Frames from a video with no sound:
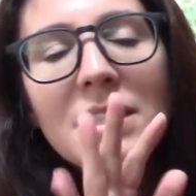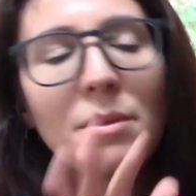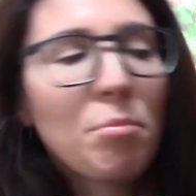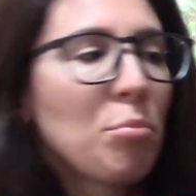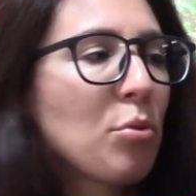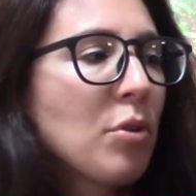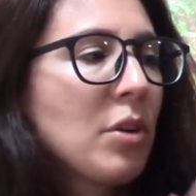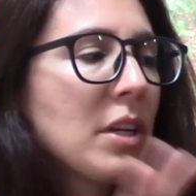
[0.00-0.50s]
a
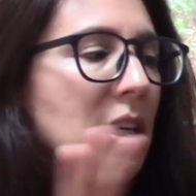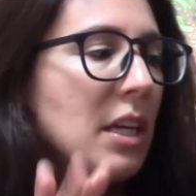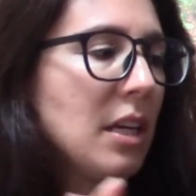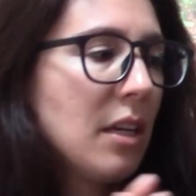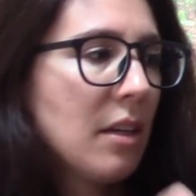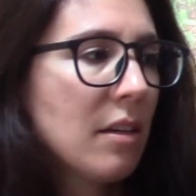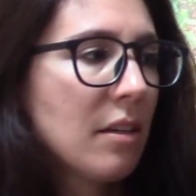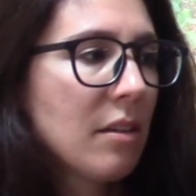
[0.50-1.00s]

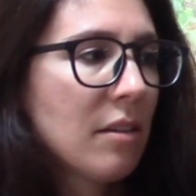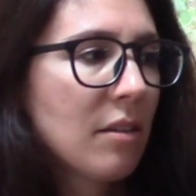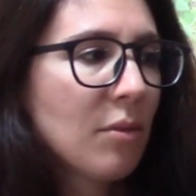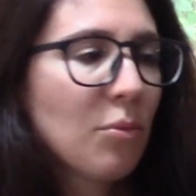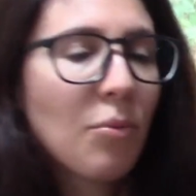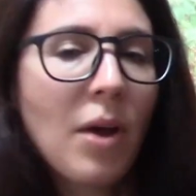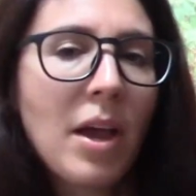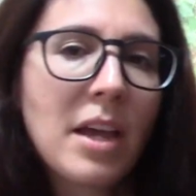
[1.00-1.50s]
pretty
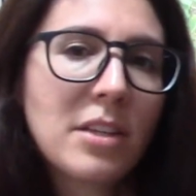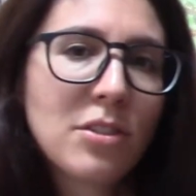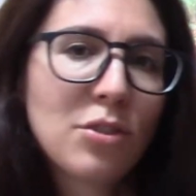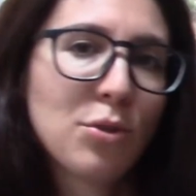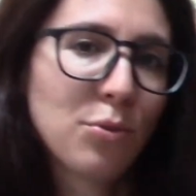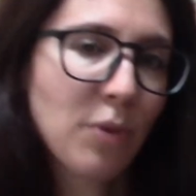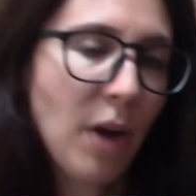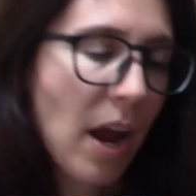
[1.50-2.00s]
way to
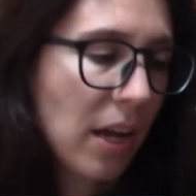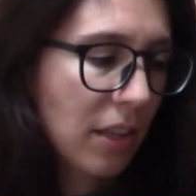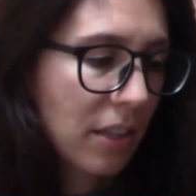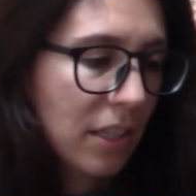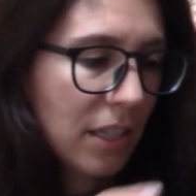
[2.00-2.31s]
do raglan